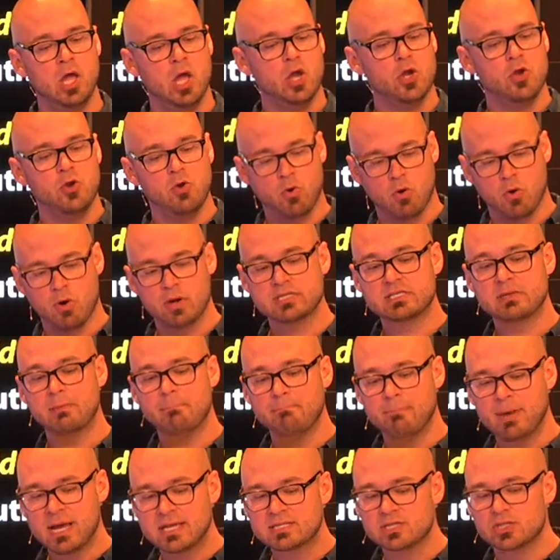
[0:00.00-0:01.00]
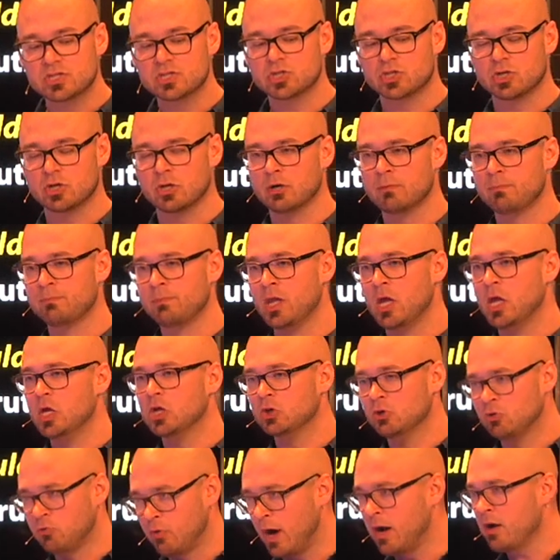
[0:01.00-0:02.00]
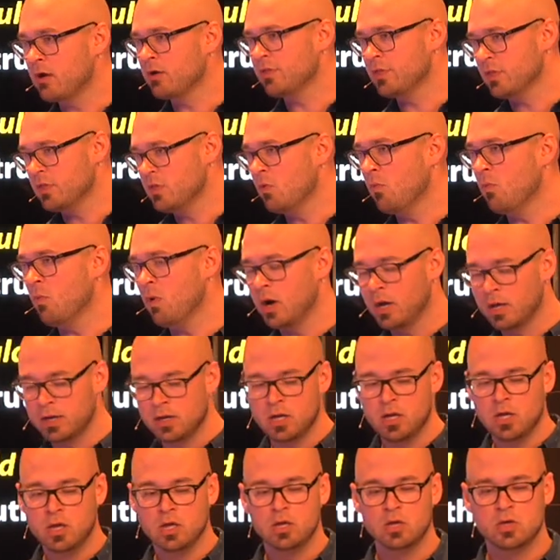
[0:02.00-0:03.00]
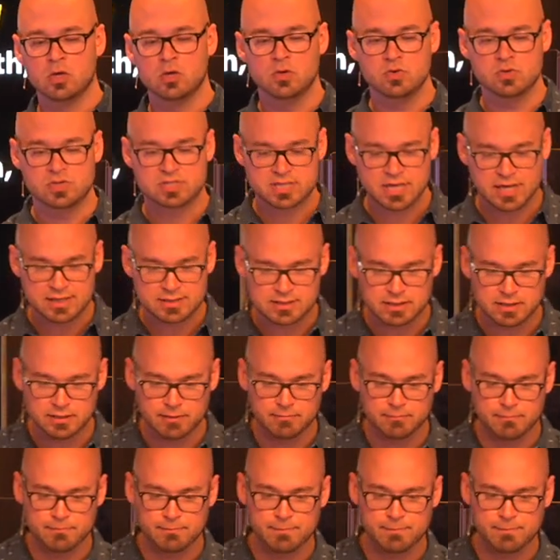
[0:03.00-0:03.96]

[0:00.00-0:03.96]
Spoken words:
nor is a messenger greater than the one who sent him.